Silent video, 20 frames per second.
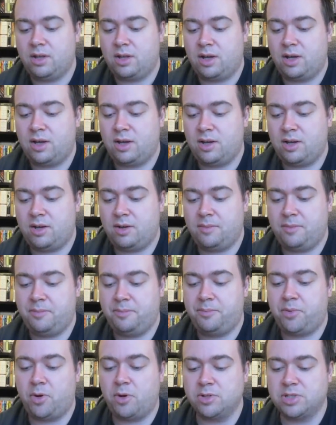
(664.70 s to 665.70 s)

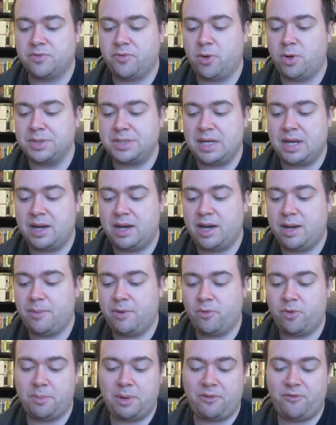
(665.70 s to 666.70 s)
balls of all time
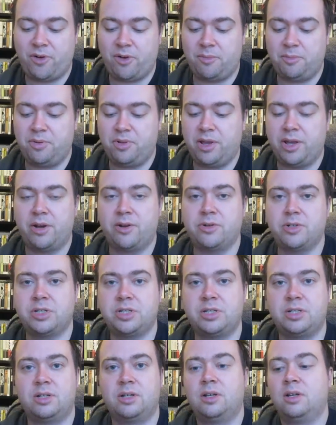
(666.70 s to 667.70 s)
and one of my favorite
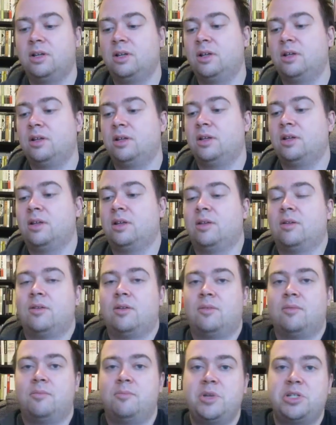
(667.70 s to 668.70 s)
players,
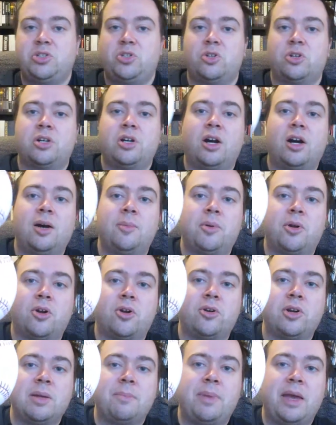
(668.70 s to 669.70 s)
Mr. Cub,
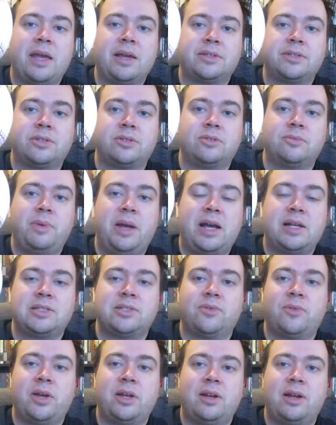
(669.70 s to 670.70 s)
Ernie Banks, who
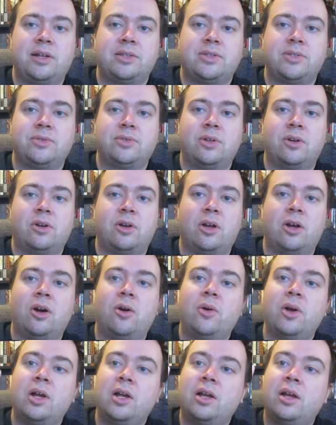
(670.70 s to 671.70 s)
passed away not too long
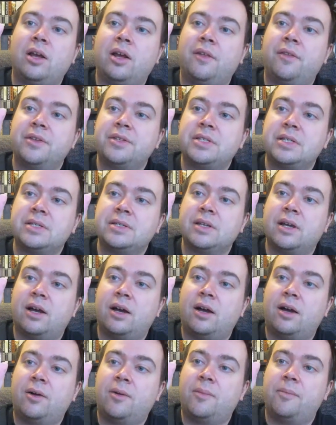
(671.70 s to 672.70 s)
ago. And this is
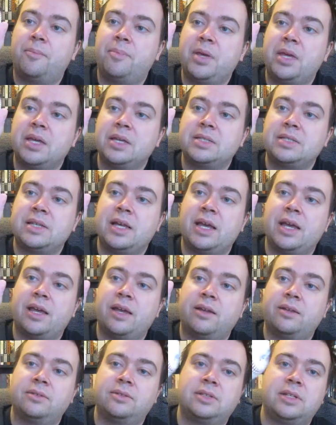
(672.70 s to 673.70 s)

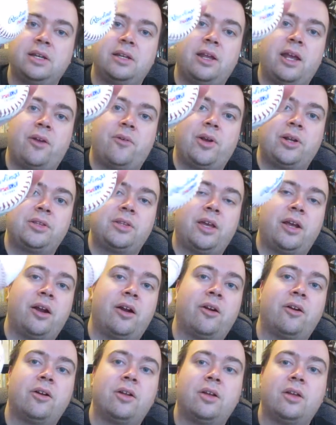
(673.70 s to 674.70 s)
PSA DNA right
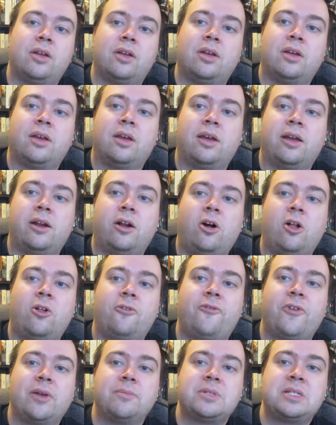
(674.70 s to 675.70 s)
there and Hall
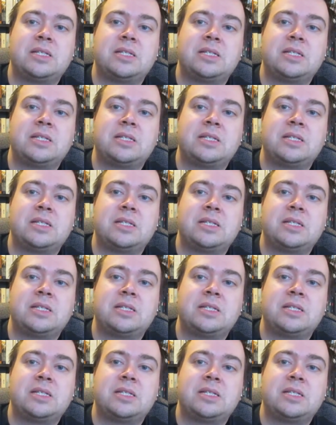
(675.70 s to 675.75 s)
of Fame